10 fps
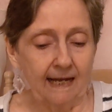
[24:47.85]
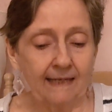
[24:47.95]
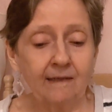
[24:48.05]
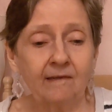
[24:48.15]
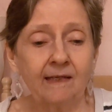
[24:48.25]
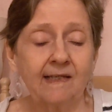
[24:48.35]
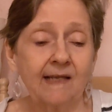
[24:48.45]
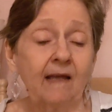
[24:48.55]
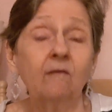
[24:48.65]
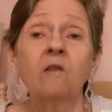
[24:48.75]
I got this.
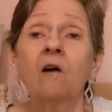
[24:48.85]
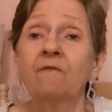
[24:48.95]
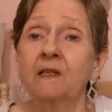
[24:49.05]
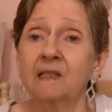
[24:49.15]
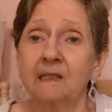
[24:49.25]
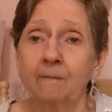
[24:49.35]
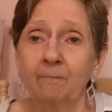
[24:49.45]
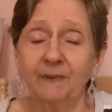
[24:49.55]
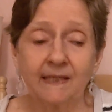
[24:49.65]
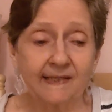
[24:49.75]
I love the
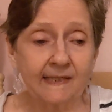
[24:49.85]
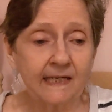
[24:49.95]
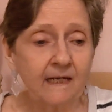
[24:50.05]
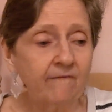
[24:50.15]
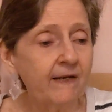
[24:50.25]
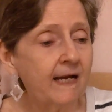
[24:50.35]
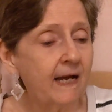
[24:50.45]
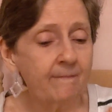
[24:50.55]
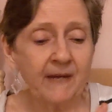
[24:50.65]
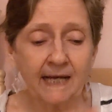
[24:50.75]
simplicity of it.
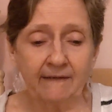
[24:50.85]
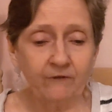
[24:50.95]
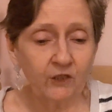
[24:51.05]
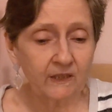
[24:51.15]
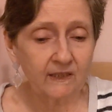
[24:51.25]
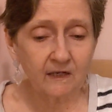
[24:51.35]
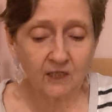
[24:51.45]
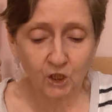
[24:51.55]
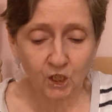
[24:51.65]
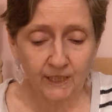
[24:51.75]
I'm not even going to
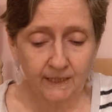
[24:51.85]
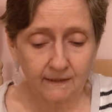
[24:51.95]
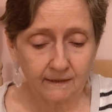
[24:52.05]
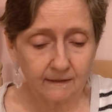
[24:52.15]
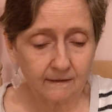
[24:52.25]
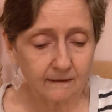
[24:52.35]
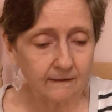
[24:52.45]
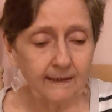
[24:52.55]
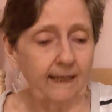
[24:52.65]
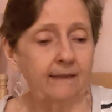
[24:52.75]
touch it.
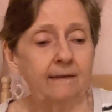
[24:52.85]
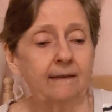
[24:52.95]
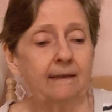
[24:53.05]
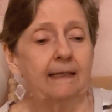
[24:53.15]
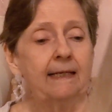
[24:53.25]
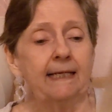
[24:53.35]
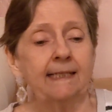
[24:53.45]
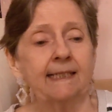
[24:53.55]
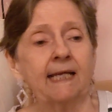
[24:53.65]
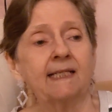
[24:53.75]
Yeah.
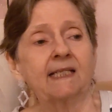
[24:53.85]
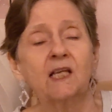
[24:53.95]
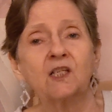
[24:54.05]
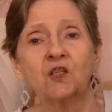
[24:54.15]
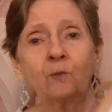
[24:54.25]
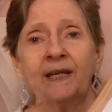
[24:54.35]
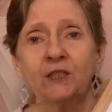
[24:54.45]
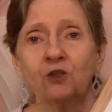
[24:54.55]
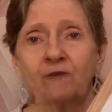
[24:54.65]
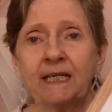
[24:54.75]
It says,
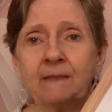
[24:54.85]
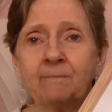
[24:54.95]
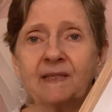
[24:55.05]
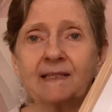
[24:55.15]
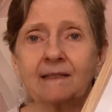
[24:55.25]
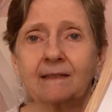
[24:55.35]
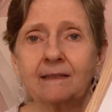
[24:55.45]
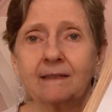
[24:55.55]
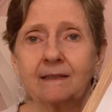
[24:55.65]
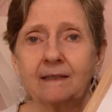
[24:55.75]
sweet dreams
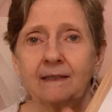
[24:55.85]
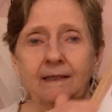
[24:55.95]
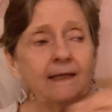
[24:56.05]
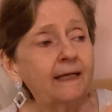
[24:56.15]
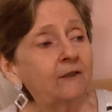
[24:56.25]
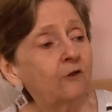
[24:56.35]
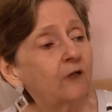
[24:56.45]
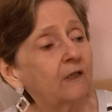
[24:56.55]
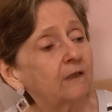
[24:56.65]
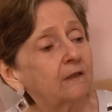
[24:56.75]
and you
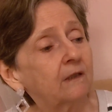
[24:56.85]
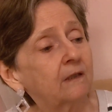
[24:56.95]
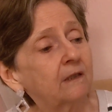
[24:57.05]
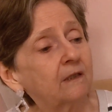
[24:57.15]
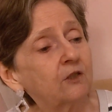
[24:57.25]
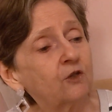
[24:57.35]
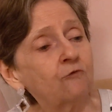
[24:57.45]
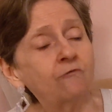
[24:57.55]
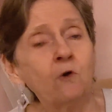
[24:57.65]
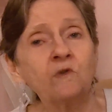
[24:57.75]
got the
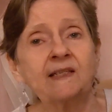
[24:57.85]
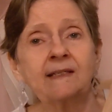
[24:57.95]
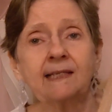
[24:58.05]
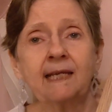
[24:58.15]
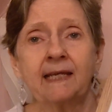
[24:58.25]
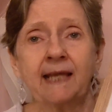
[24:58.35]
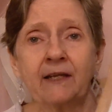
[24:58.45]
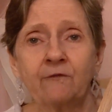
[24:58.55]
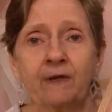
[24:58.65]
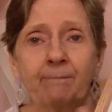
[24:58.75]
two roses here
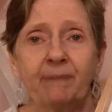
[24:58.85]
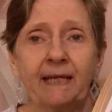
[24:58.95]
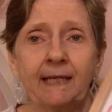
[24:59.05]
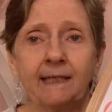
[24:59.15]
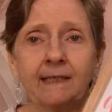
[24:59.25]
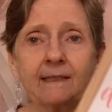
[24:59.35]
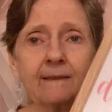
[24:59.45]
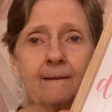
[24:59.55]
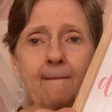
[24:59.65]
that are in pink.